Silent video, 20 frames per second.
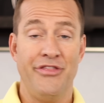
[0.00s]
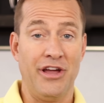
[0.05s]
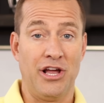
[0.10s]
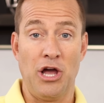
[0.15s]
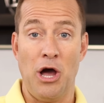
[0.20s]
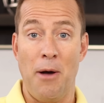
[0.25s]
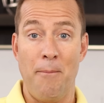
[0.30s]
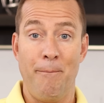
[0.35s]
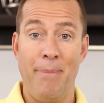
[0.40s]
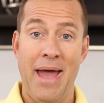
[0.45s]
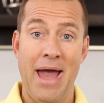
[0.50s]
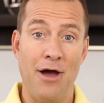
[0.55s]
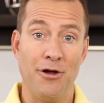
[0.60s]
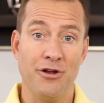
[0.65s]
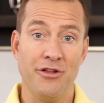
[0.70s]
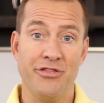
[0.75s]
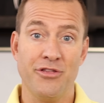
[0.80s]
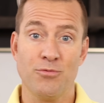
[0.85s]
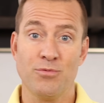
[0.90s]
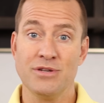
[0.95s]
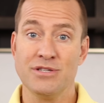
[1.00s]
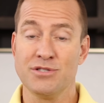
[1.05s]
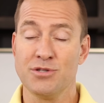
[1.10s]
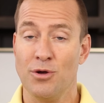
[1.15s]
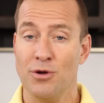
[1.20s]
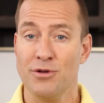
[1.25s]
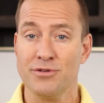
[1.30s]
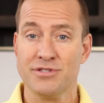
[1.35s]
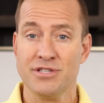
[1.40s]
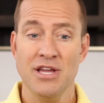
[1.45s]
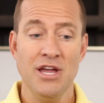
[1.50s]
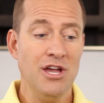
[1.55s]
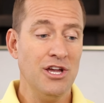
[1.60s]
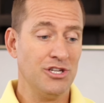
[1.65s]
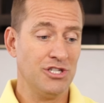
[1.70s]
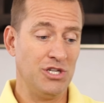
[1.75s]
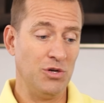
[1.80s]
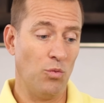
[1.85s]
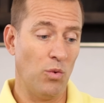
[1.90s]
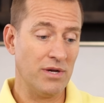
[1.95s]
That compounded the results.
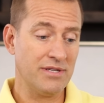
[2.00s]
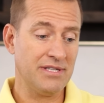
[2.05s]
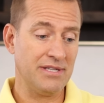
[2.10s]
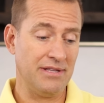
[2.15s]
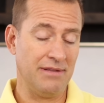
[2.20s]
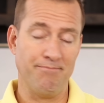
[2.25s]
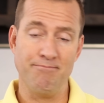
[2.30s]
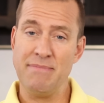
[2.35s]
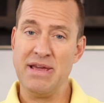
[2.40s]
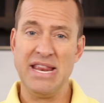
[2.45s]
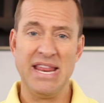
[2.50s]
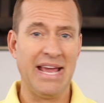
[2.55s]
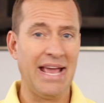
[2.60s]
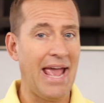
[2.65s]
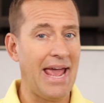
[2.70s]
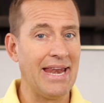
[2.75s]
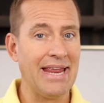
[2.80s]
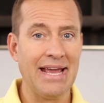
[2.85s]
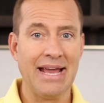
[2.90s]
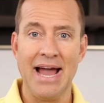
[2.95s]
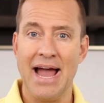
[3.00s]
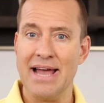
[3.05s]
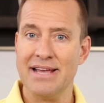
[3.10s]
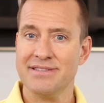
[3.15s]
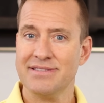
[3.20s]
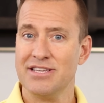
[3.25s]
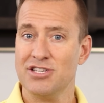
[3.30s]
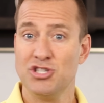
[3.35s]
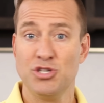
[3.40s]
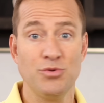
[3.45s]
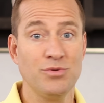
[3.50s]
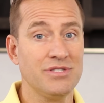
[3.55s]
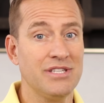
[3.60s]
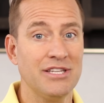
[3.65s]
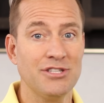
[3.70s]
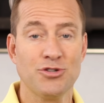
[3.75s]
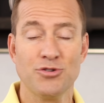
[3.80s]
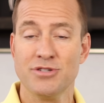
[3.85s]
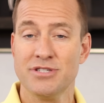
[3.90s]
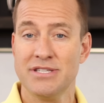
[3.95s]
She wasn't meeting any guys that she was
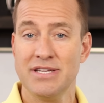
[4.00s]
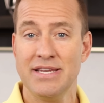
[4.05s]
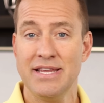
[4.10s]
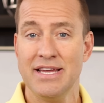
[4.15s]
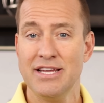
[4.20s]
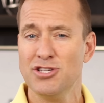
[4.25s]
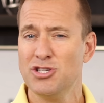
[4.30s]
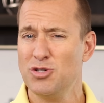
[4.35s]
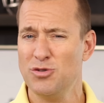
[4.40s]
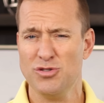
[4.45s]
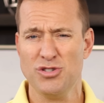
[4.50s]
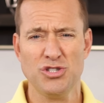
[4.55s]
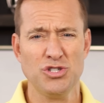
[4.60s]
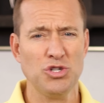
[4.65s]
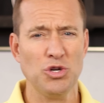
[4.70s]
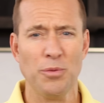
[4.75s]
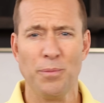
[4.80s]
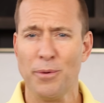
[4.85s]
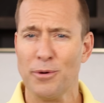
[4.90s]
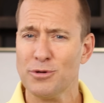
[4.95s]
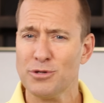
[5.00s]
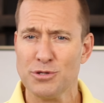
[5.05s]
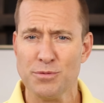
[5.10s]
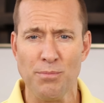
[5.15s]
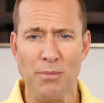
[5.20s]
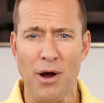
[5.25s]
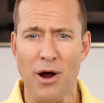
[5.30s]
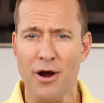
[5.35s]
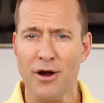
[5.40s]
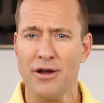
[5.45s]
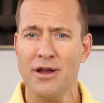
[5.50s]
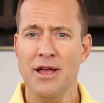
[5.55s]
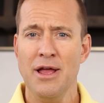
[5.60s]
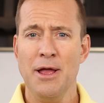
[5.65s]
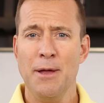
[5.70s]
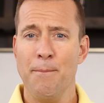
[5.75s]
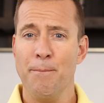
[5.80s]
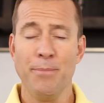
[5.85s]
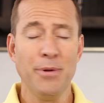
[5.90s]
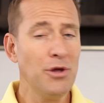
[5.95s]
interested in. She was super smart,
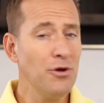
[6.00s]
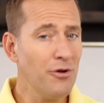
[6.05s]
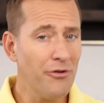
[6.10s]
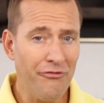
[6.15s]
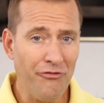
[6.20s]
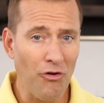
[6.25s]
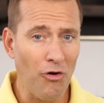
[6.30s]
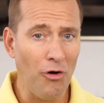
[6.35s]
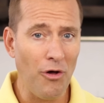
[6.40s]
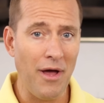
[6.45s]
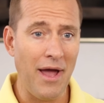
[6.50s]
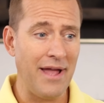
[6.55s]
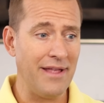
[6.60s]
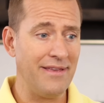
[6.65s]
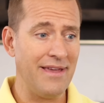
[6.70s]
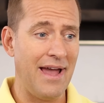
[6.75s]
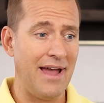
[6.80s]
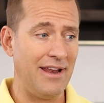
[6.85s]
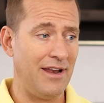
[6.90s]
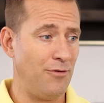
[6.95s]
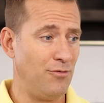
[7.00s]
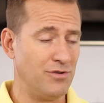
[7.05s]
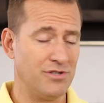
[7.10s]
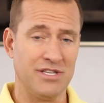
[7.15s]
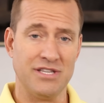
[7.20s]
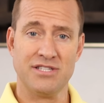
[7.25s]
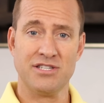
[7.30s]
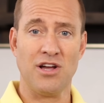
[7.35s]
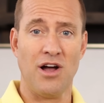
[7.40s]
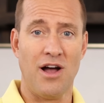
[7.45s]
beautiful, and yet it was this